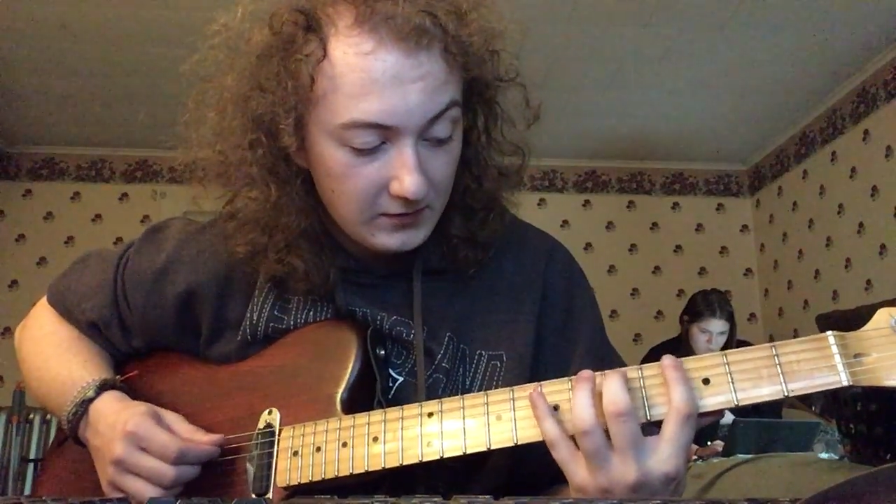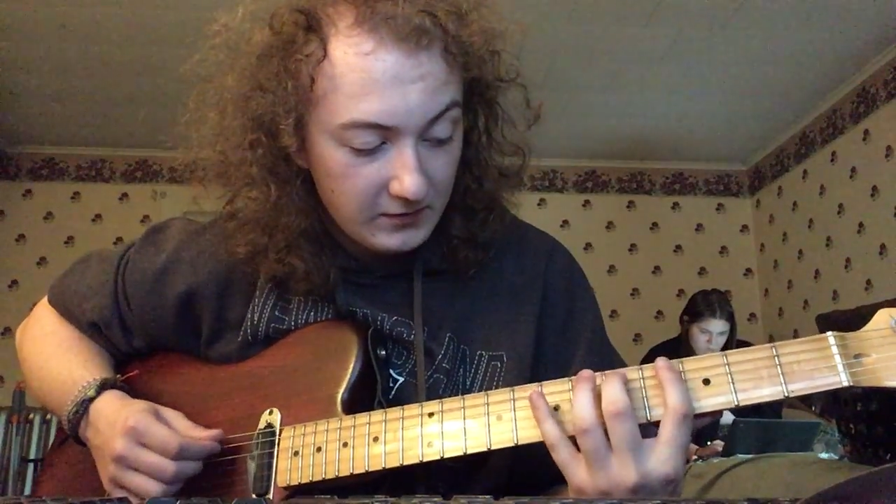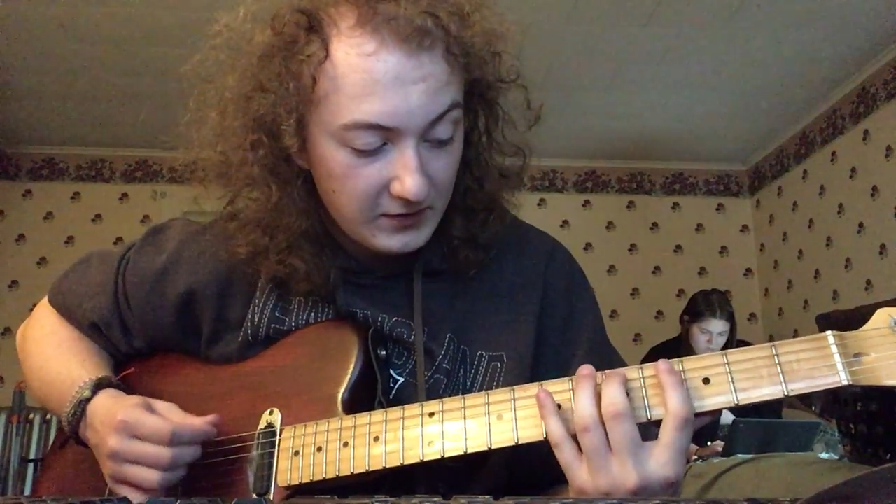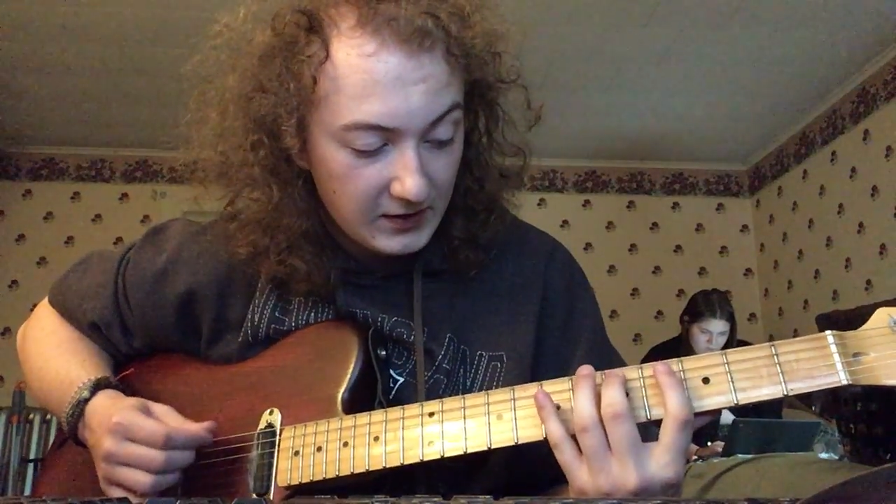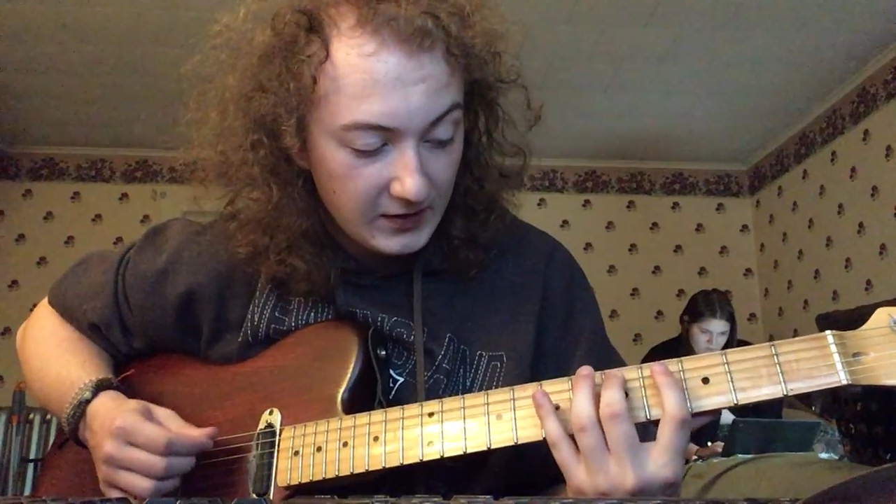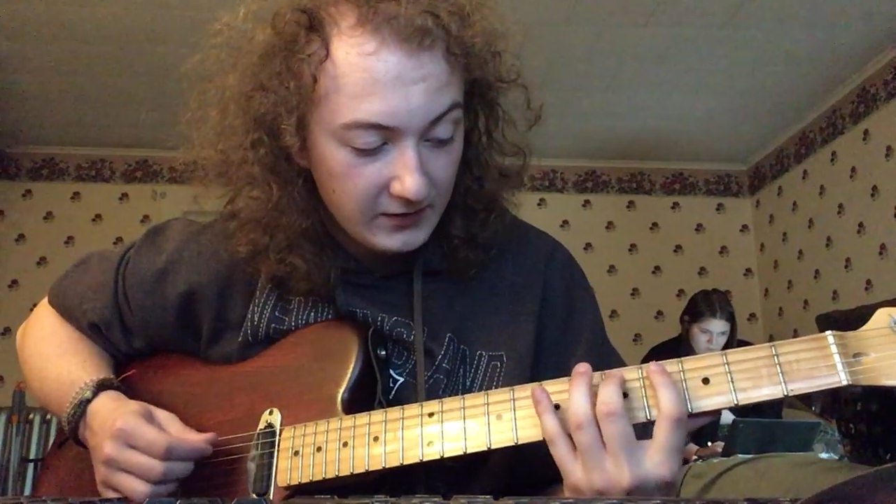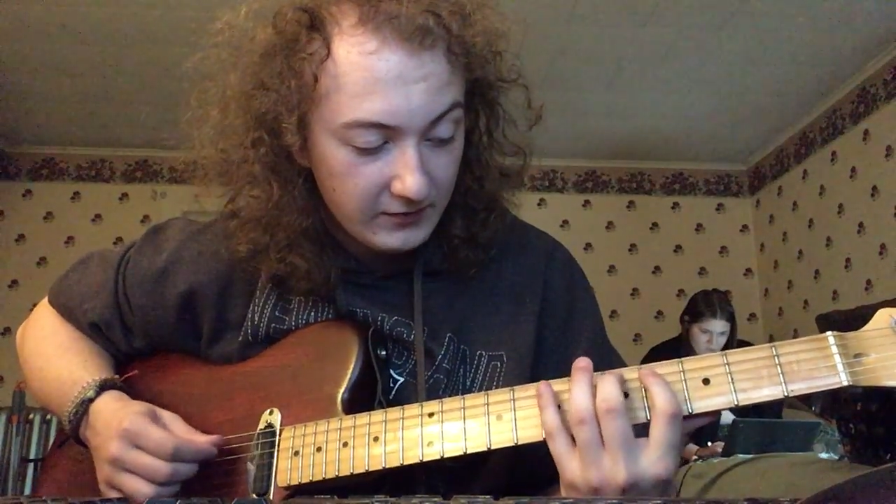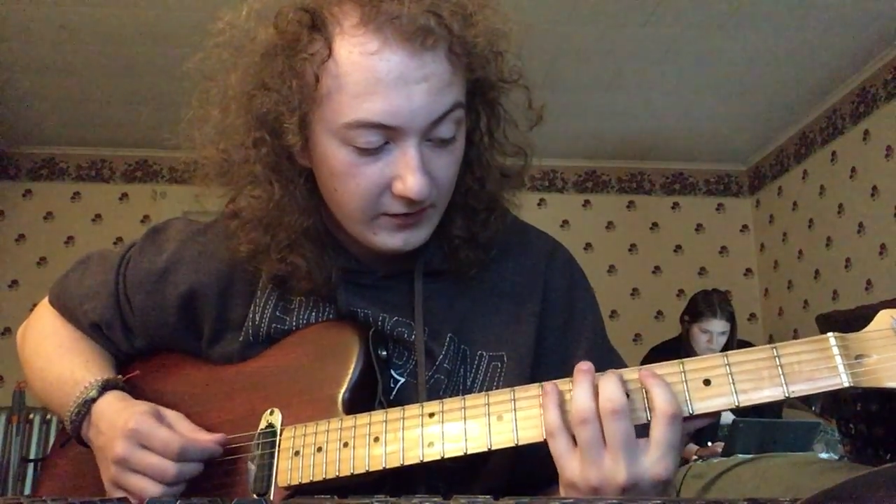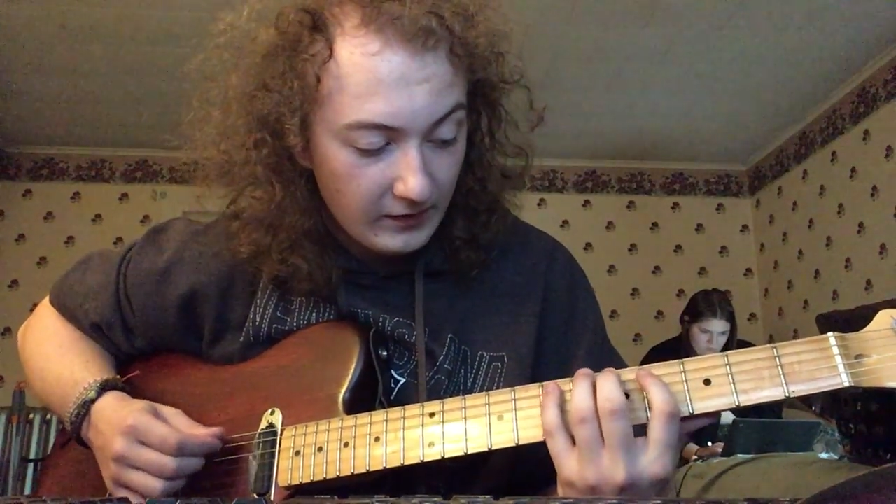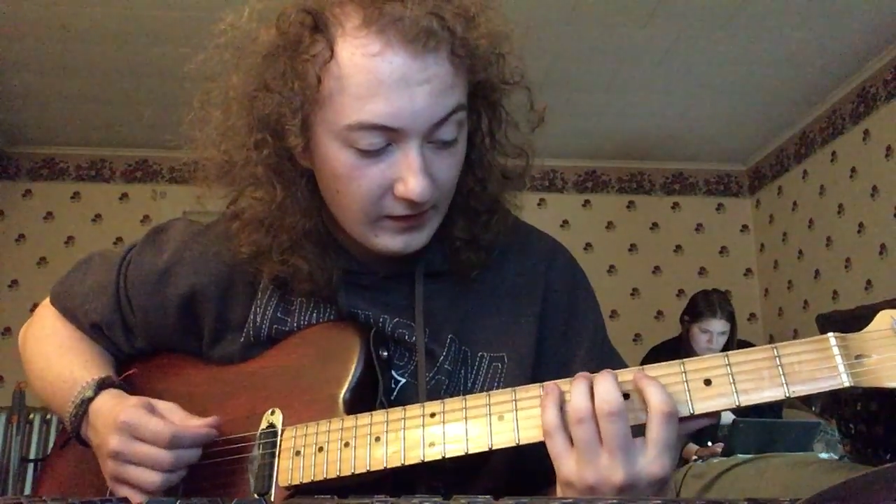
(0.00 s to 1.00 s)
5,
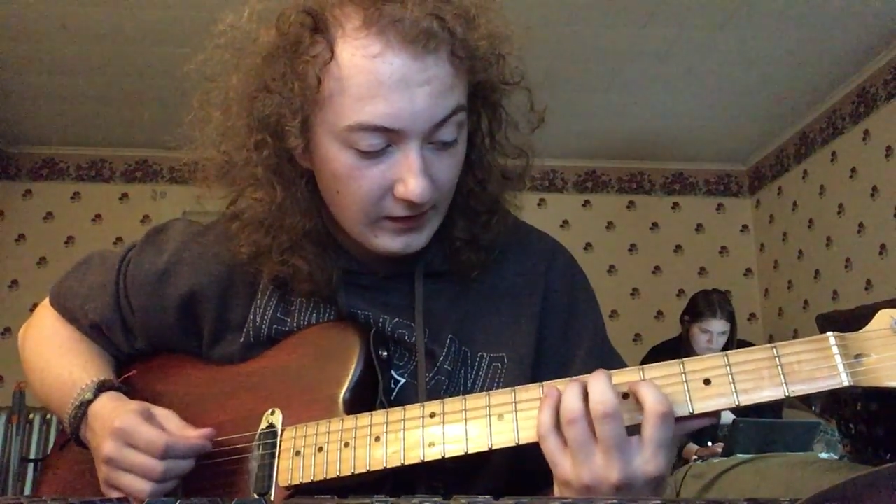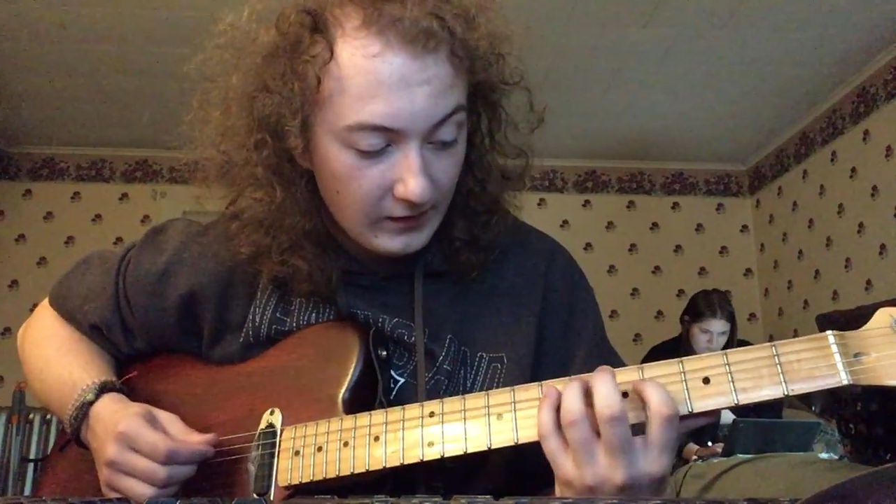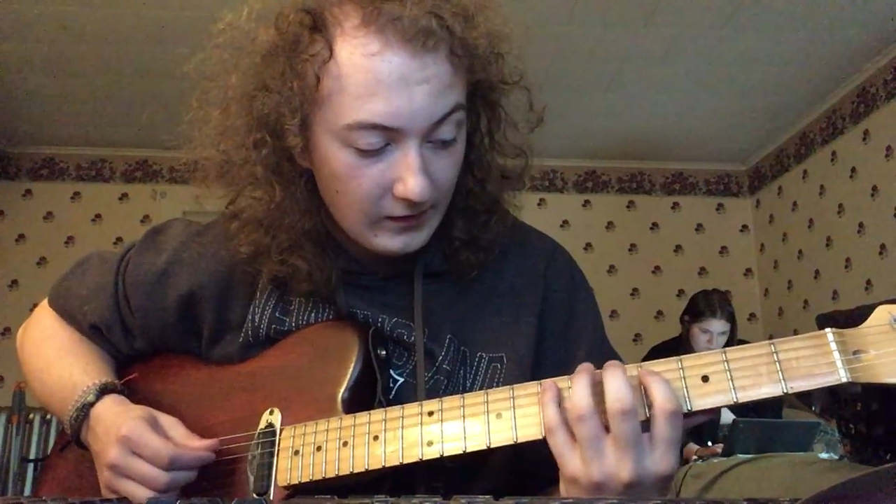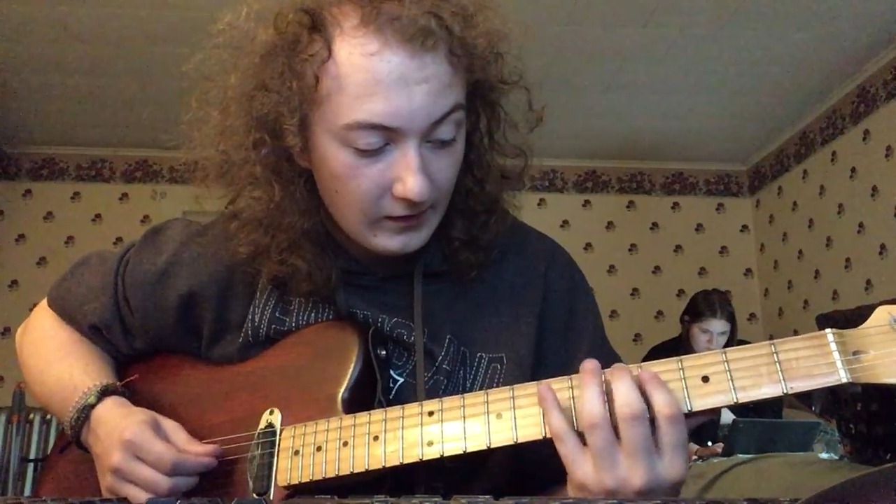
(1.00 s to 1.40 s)
6,